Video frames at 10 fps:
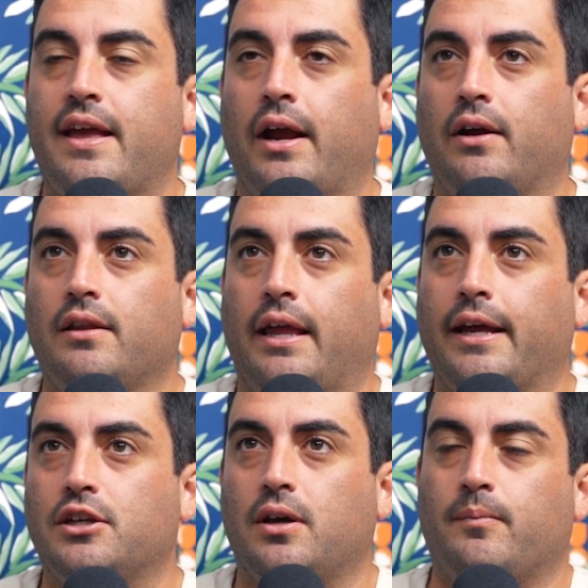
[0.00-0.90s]
they
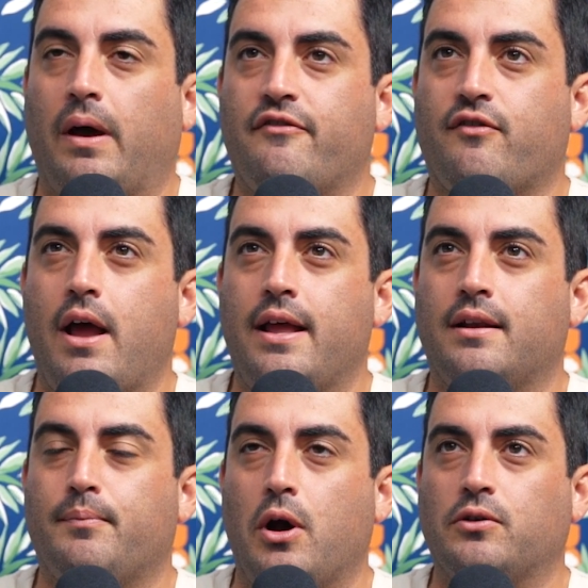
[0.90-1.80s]
like my
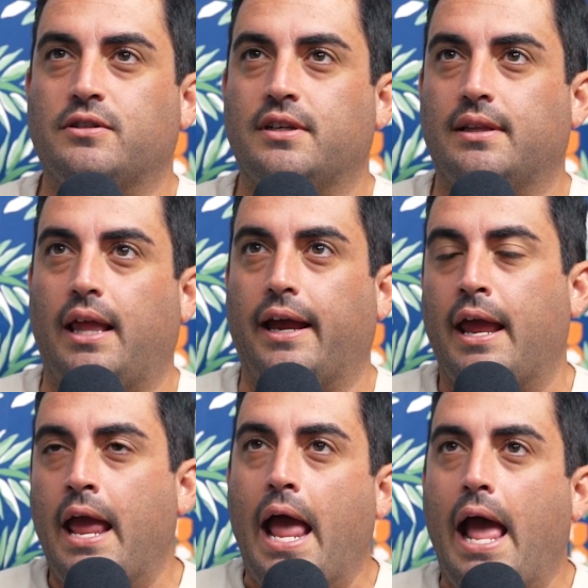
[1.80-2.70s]
friend posted like